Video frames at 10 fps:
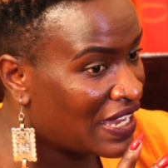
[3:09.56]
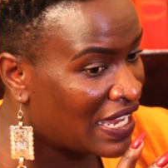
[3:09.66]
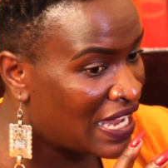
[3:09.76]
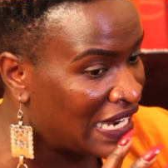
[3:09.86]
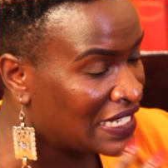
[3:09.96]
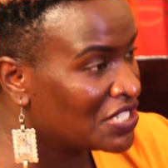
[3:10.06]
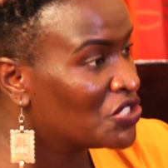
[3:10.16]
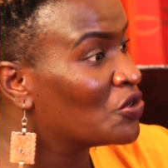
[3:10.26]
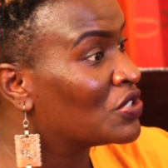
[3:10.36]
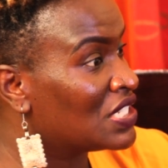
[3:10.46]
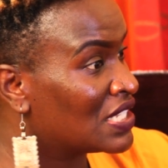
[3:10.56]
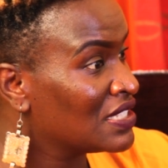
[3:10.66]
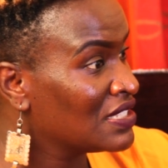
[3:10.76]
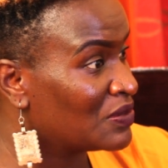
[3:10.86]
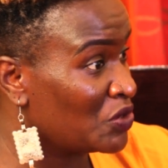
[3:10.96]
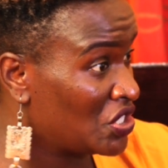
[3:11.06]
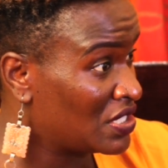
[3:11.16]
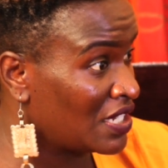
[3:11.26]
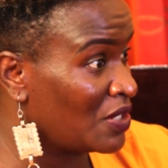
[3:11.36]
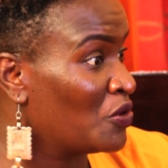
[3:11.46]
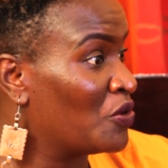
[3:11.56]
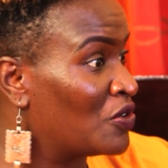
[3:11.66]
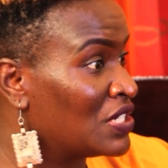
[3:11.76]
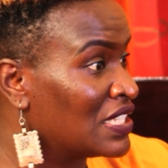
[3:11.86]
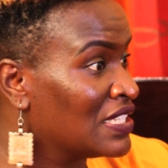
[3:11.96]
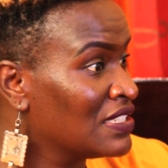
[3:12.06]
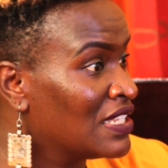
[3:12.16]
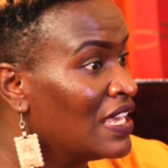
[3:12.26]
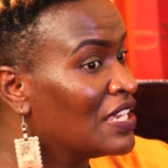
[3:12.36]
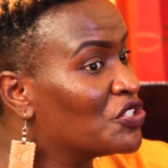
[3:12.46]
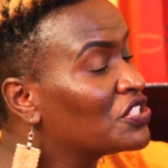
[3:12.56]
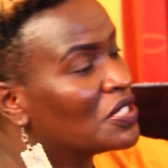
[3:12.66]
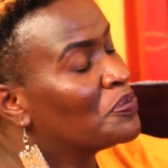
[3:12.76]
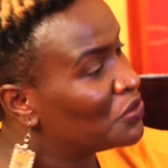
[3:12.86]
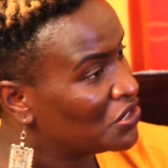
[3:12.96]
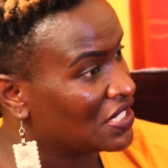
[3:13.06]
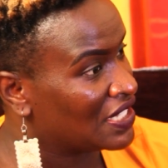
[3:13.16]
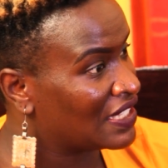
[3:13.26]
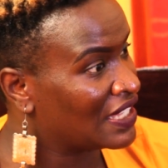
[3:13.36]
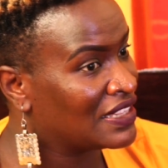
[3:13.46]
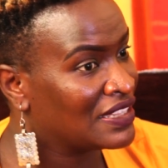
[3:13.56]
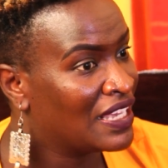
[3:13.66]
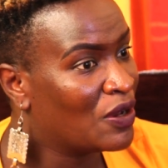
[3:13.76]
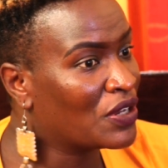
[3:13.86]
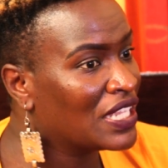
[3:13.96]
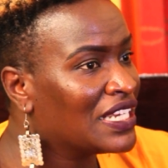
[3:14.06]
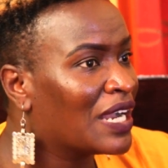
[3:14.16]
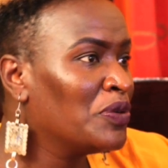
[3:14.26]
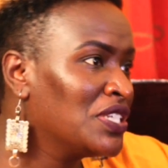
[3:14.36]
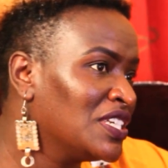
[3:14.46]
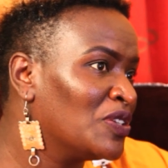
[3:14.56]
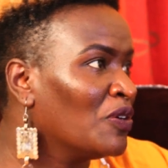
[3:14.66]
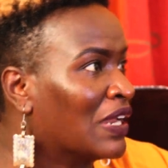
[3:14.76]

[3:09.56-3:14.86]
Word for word: a niche audience, which is the Gikuyu audience. Just keep pushing. And, okay, nika quit kidogo